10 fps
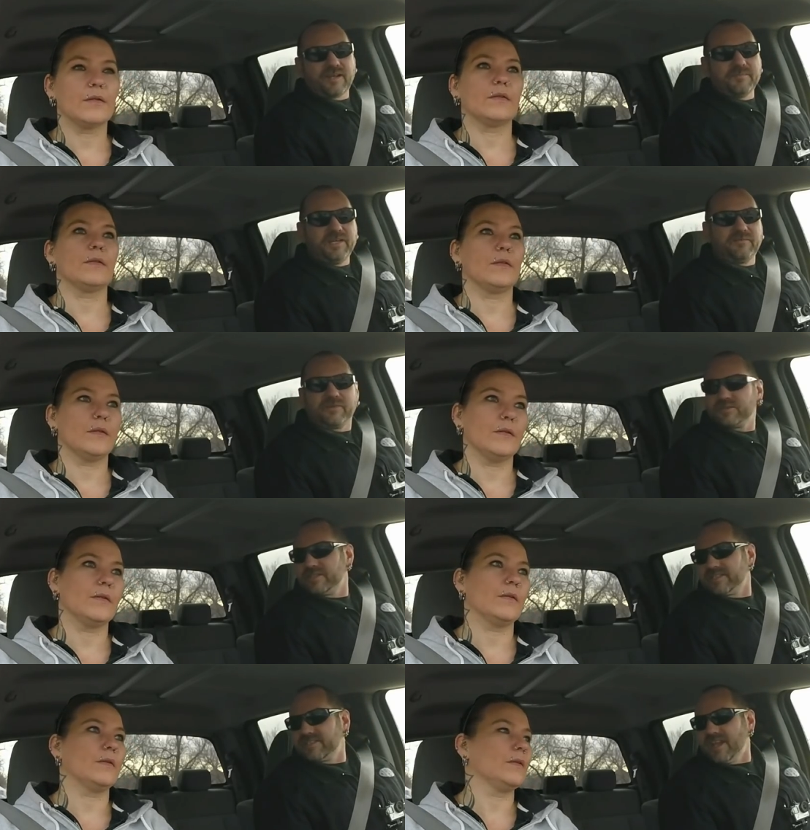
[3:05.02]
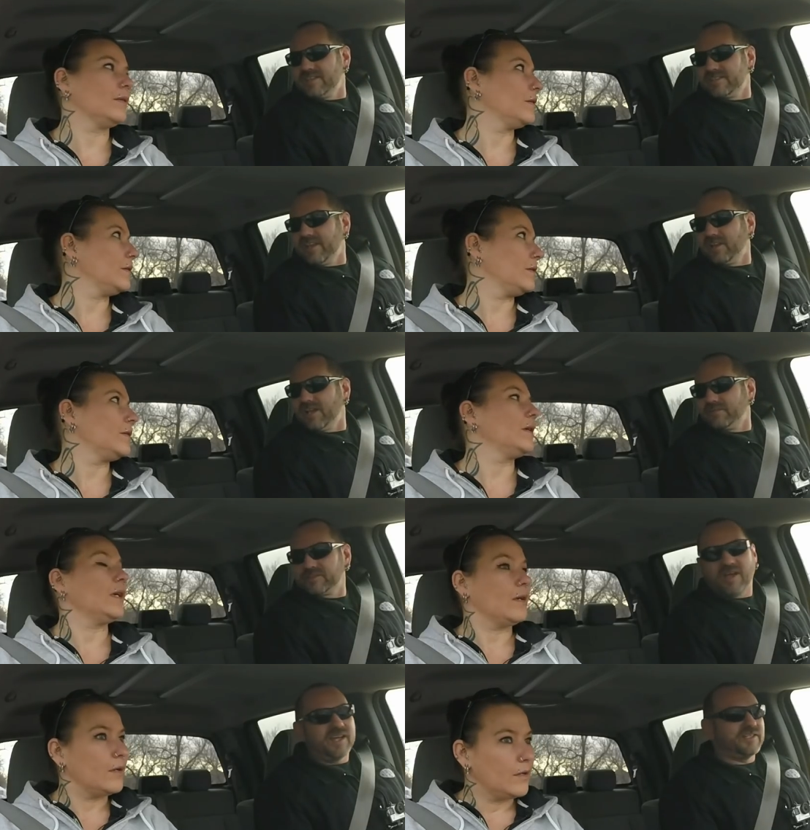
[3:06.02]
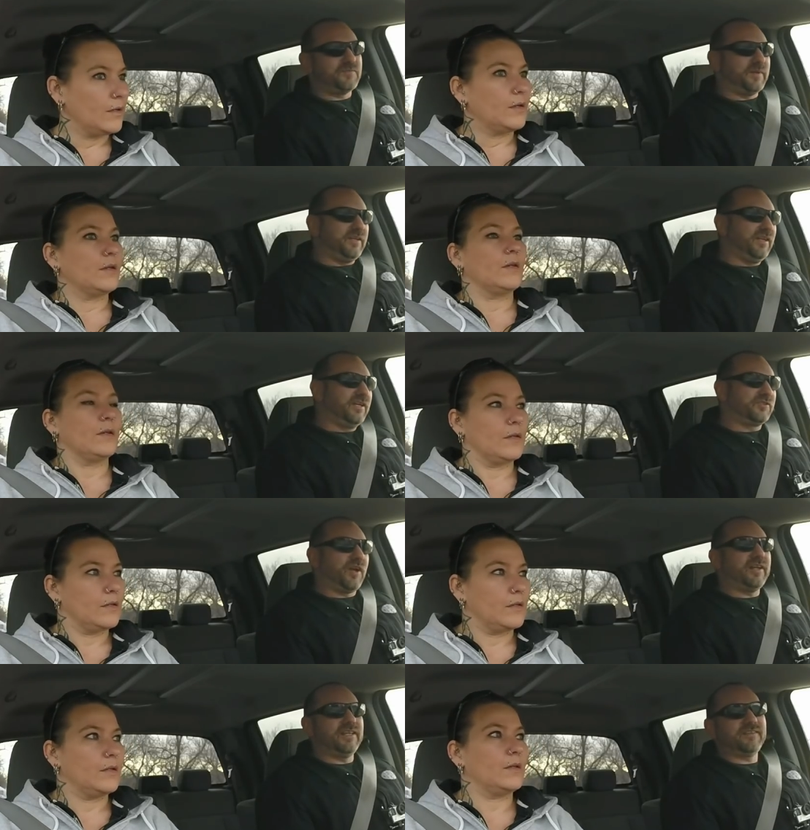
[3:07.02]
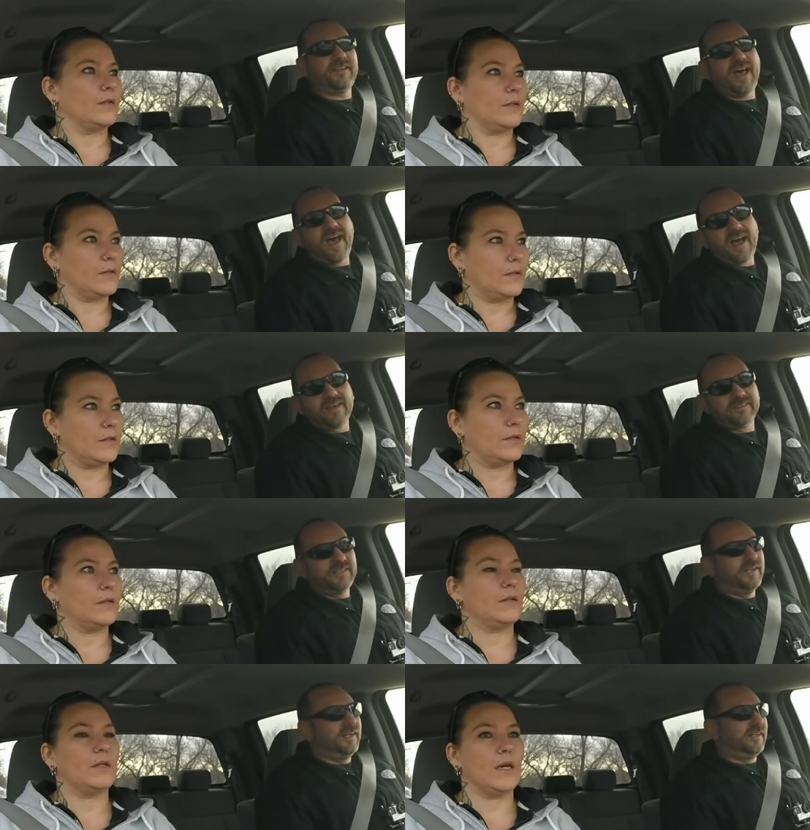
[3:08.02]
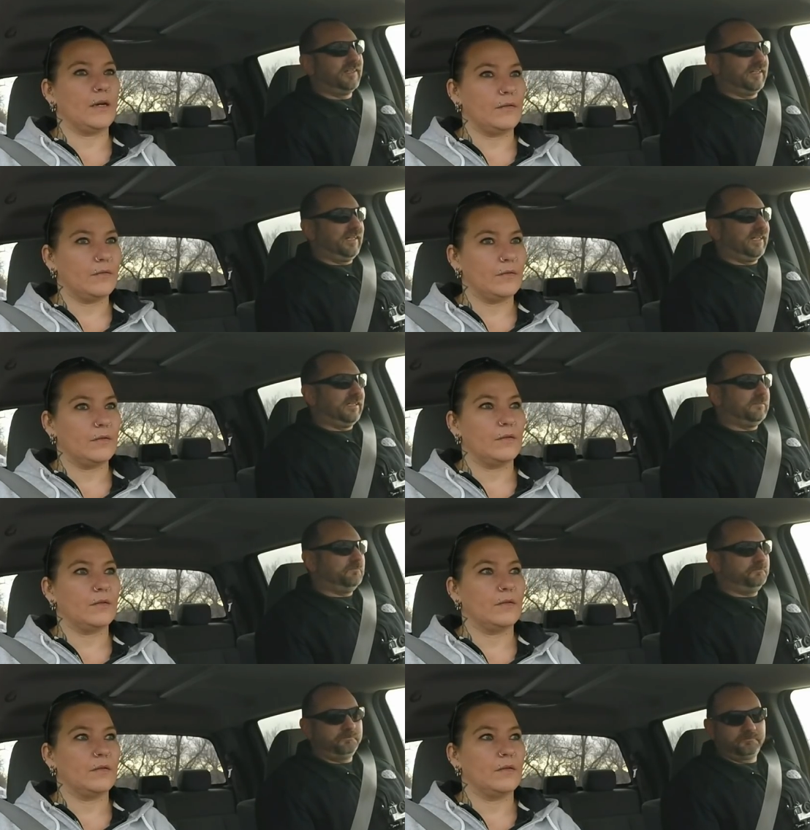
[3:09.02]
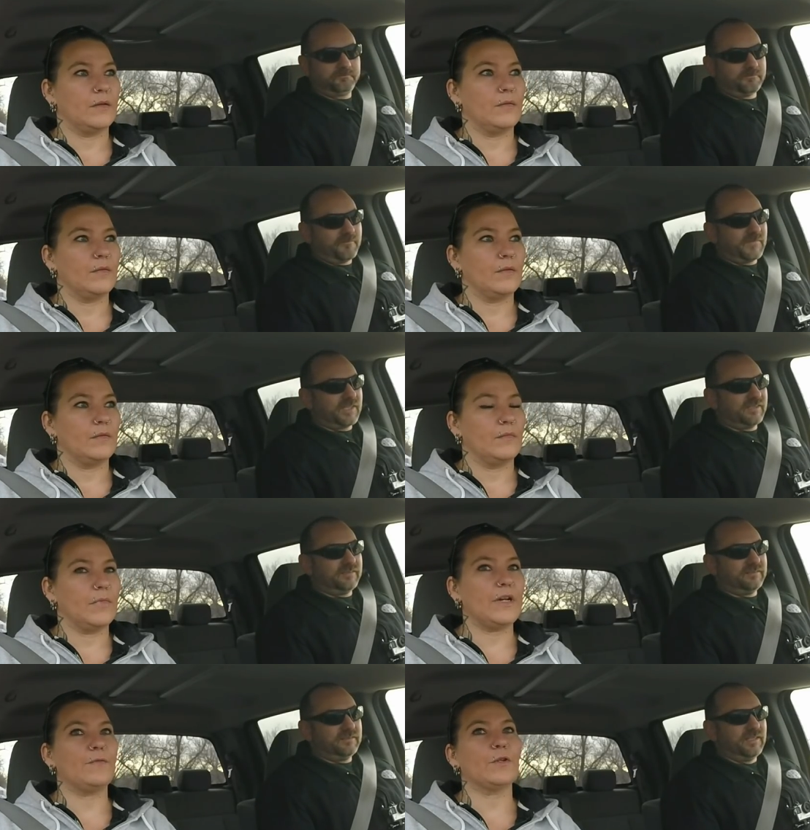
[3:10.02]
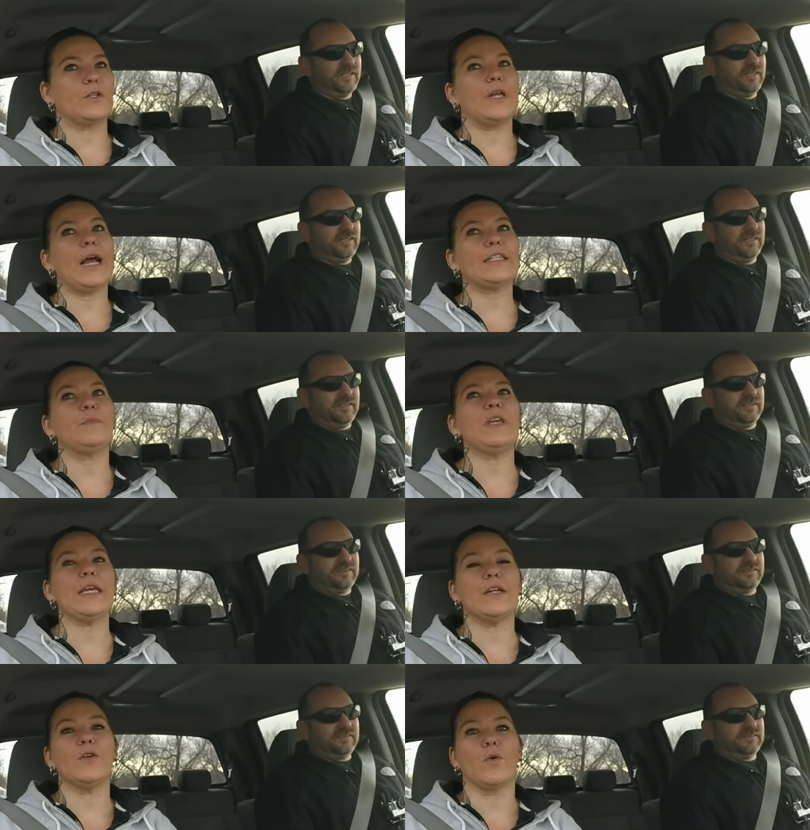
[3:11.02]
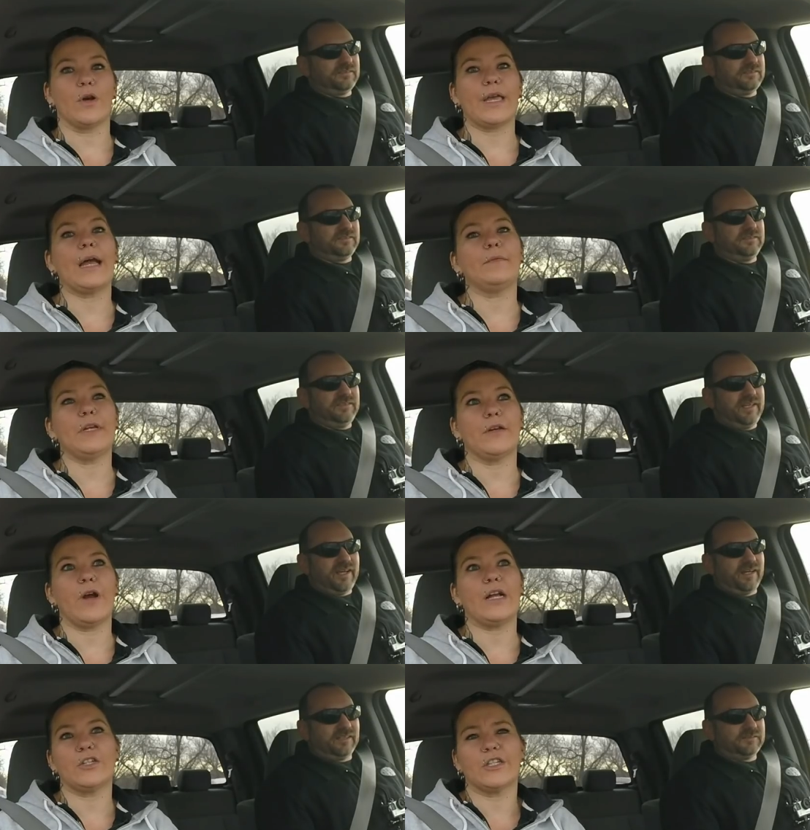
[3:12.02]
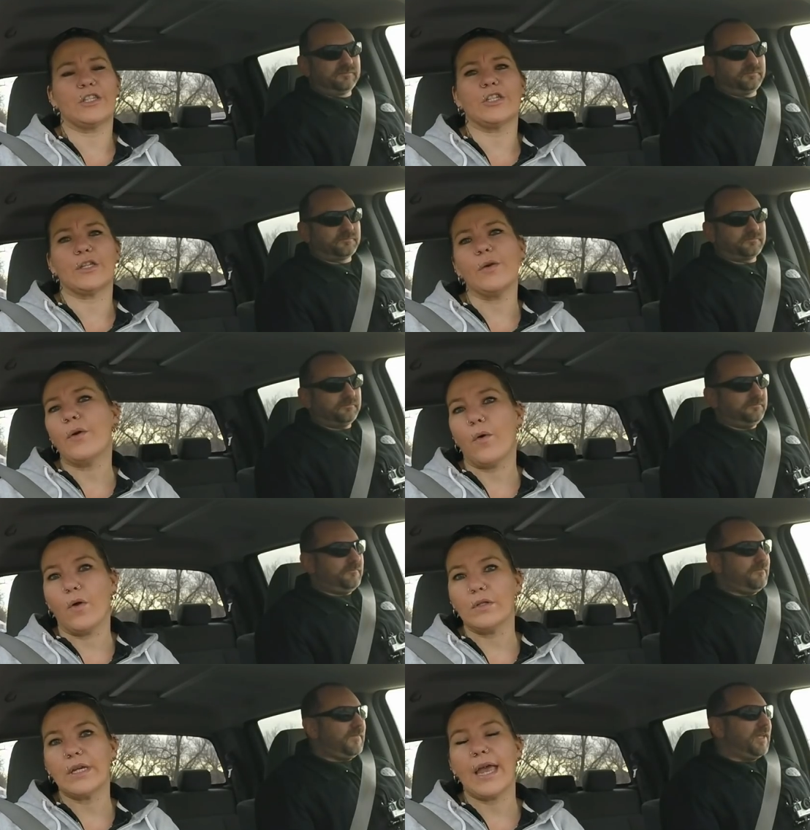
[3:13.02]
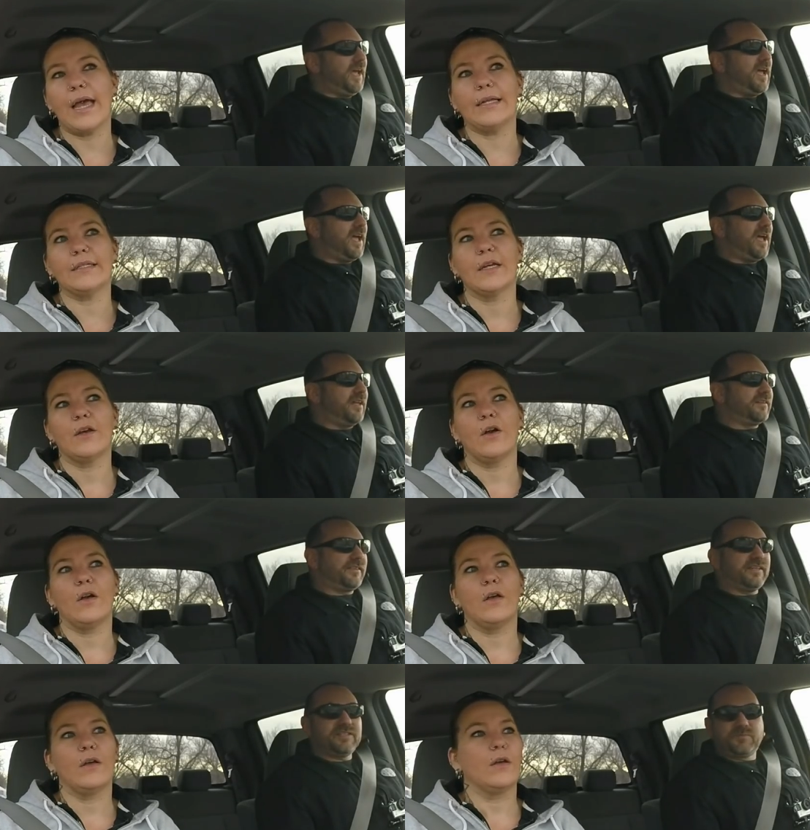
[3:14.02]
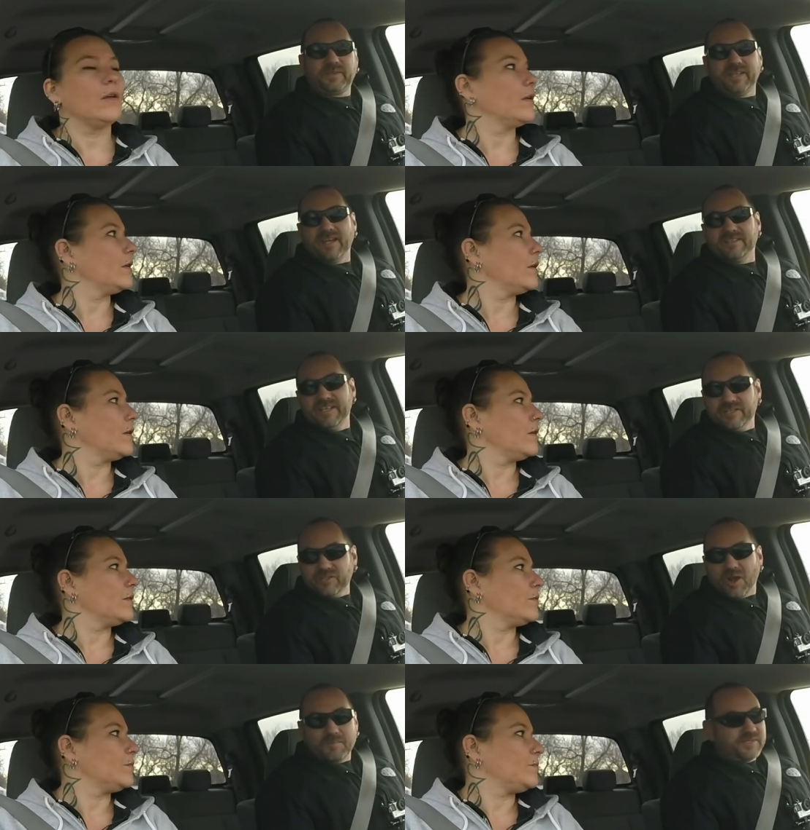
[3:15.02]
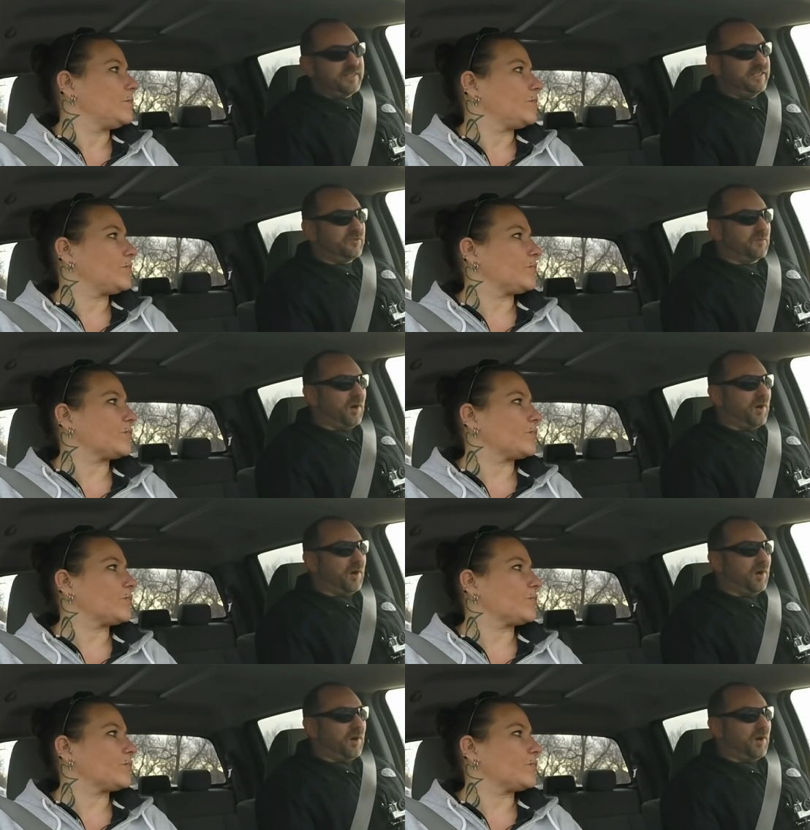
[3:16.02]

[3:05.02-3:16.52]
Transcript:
Speaker 1: i mean if there's an estate sale advertised we try to hit that yeah um,
Speaker 2: but it, for, it has to be indoor. It can't be in yeah. garage because it's just too cold. And
Speaker 1: and the thing is, with the antique shops and the indoor